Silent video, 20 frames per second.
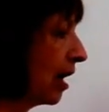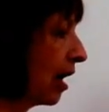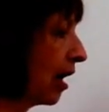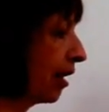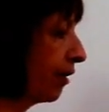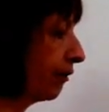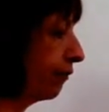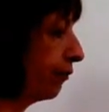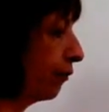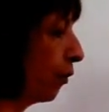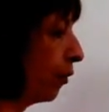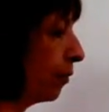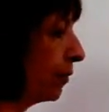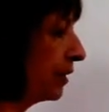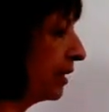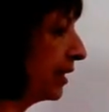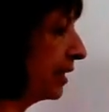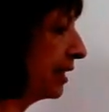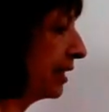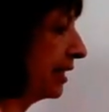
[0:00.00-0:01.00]
our
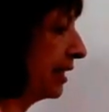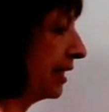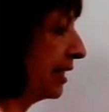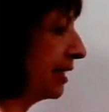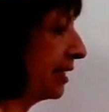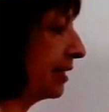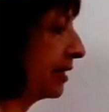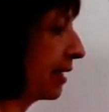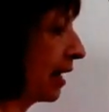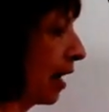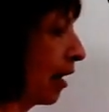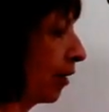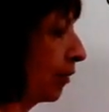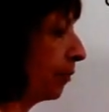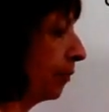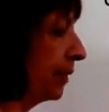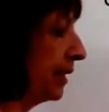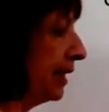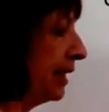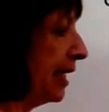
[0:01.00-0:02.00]
formula is
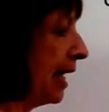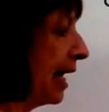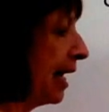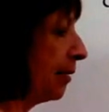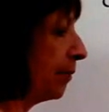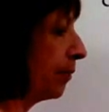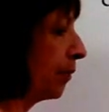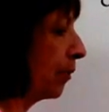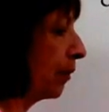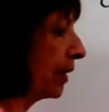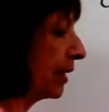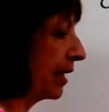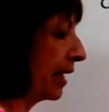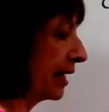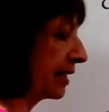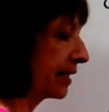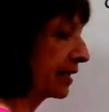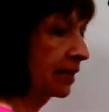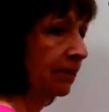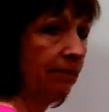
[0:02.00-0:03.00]
our p-hat point
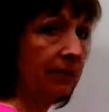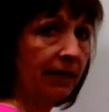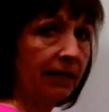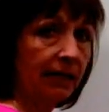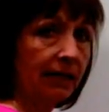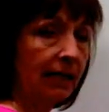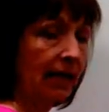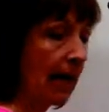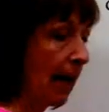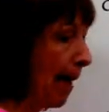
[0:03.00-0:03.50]
estimate